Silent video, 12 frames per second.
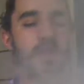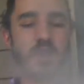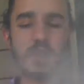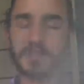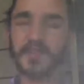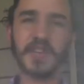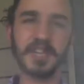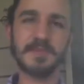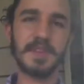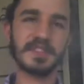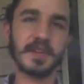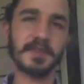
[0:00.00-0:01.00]
Also forgot to
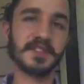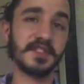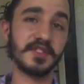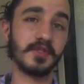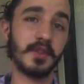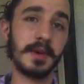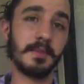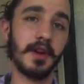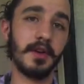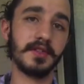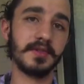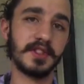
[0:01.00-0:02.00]
mention I'm using this Dream
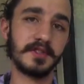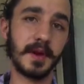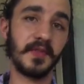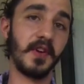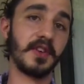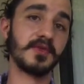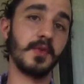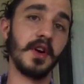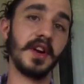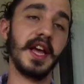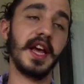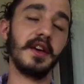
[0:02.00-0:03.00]
Hose, which is my first
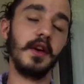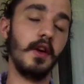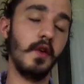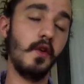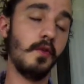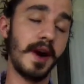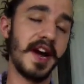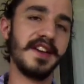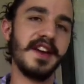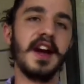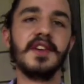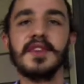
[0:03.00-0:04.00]
one, and oh my
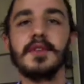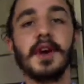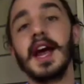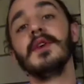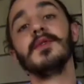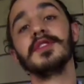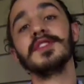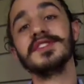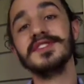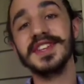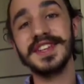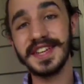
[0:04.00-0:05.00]
god, if you don't have one of
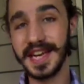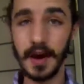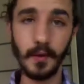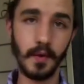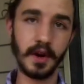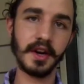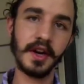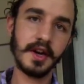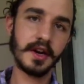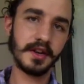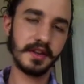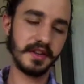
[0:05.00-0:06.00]
these, you need to get one.
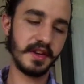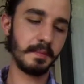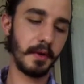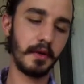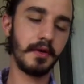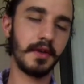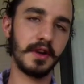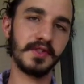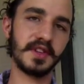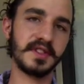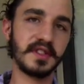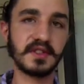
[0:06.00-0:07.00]
The pull on
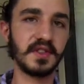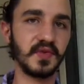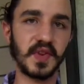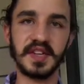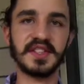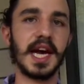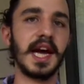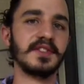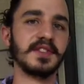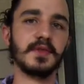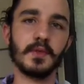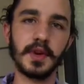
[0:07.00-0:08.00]
this is just
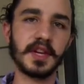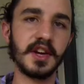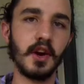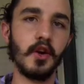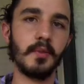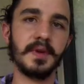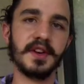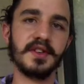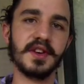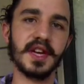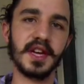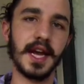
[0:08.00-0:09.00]
fantastic, really open. You
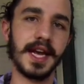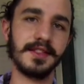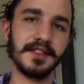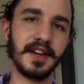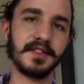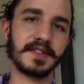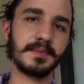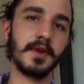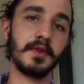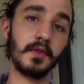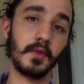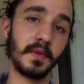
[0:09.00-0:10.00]
can get a lot of
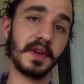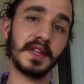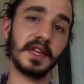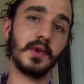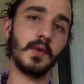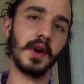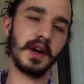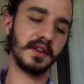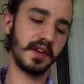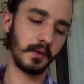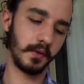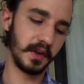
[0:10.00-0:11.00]
smoke really
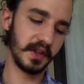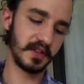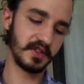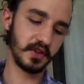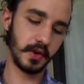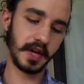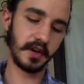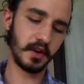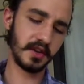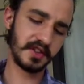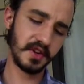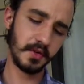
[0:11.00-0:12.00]
quickly. I really enjoy it.
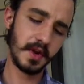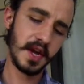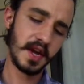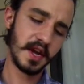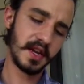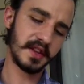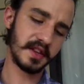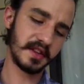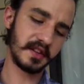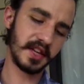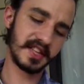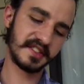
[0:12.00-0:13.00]
Also, the
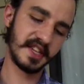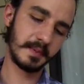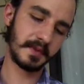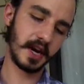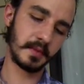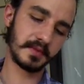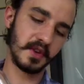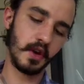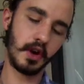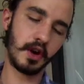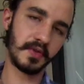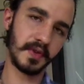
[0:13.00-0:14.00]
glass tip comes
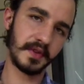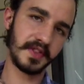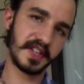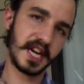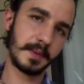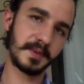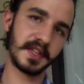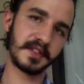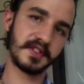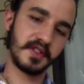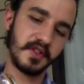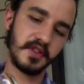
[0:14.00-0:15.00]
off of the top of this,
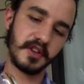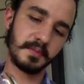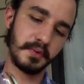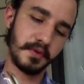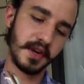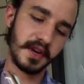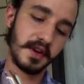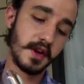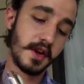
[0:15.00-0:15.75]
so you could put